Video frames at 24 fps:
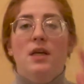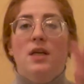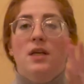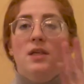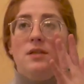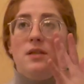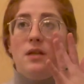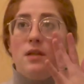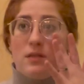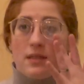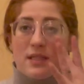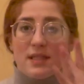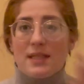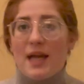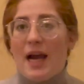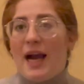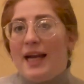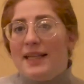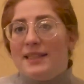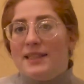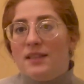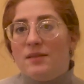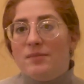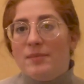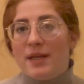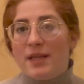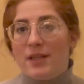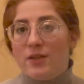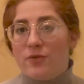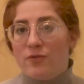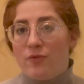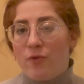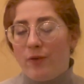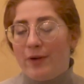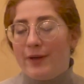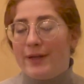So since I didn't make it
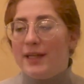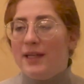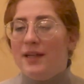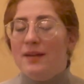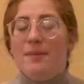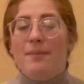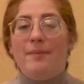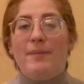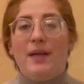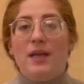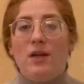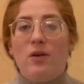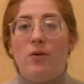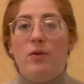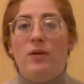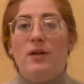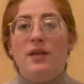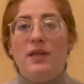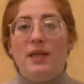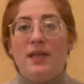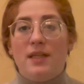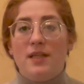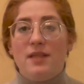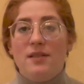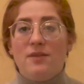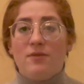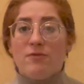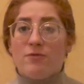40, my goal is